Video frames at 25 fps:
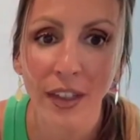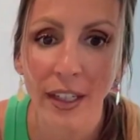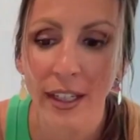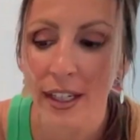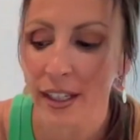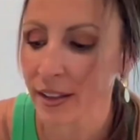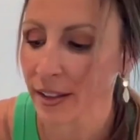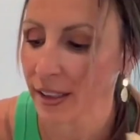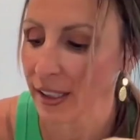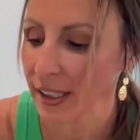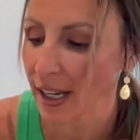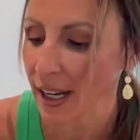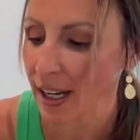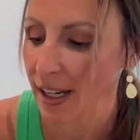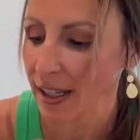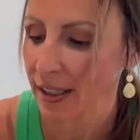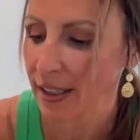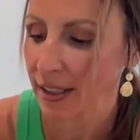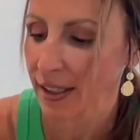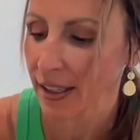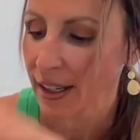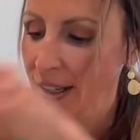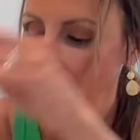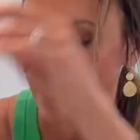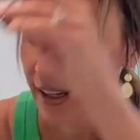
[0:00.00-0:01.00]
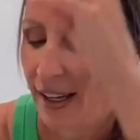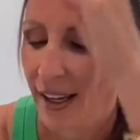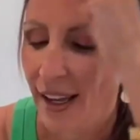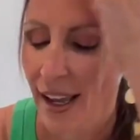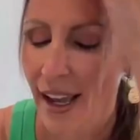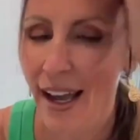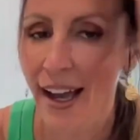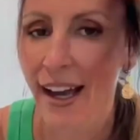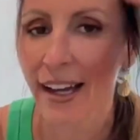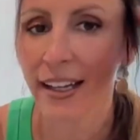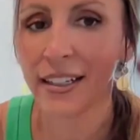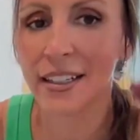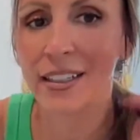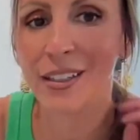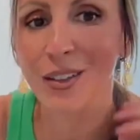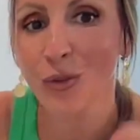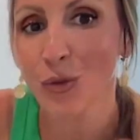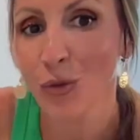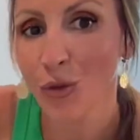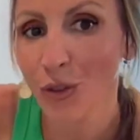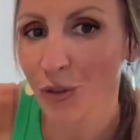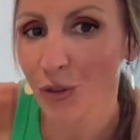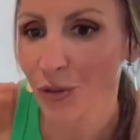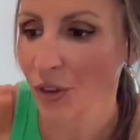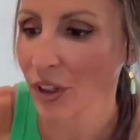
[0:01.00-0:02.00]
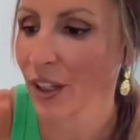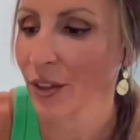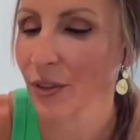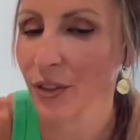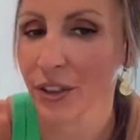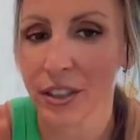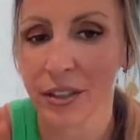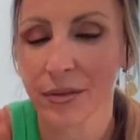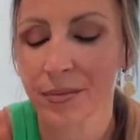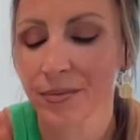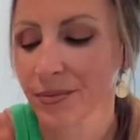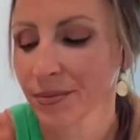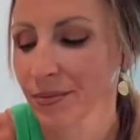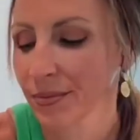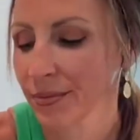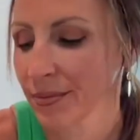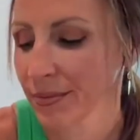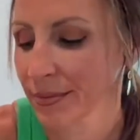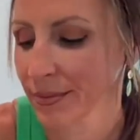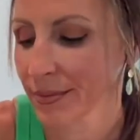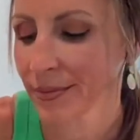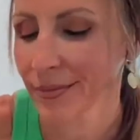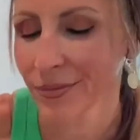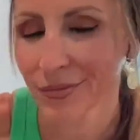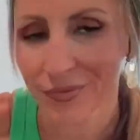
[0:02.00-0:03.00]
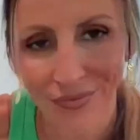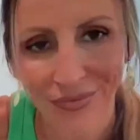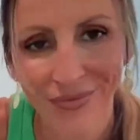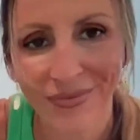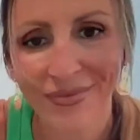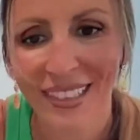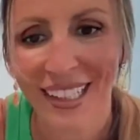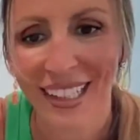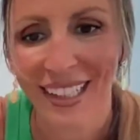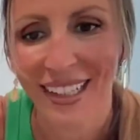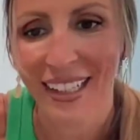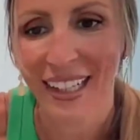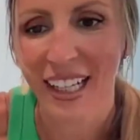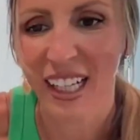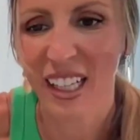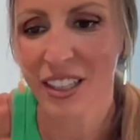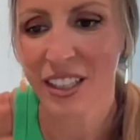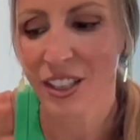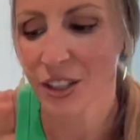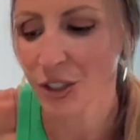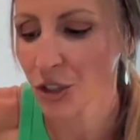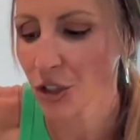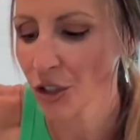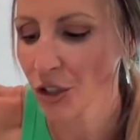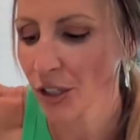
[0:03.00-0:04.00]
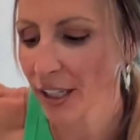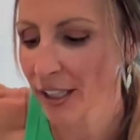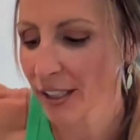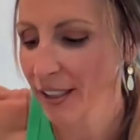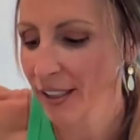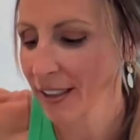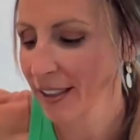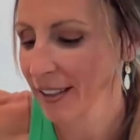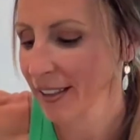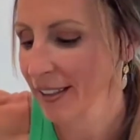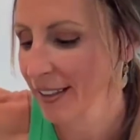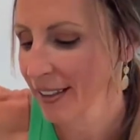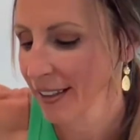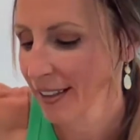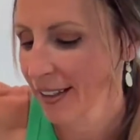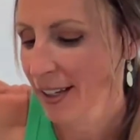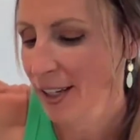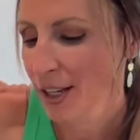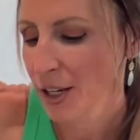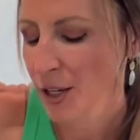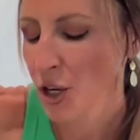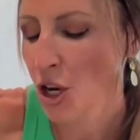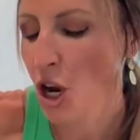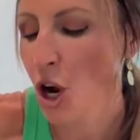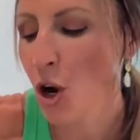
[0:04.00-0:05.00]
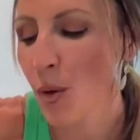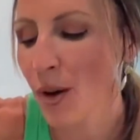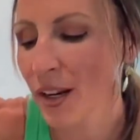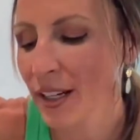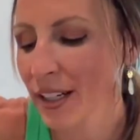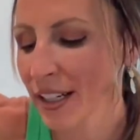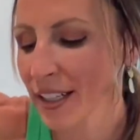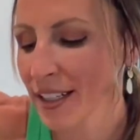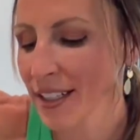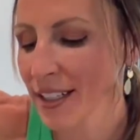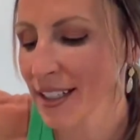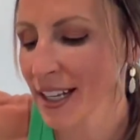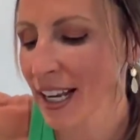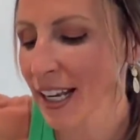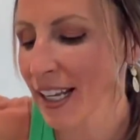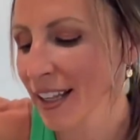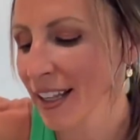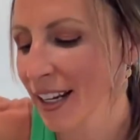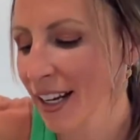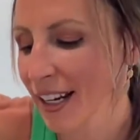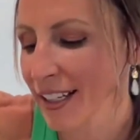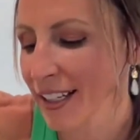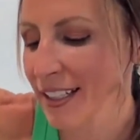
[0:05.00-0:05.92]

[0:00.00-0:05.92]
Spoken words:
it at the end. Add it in for flavor. A little trick. No one can say that I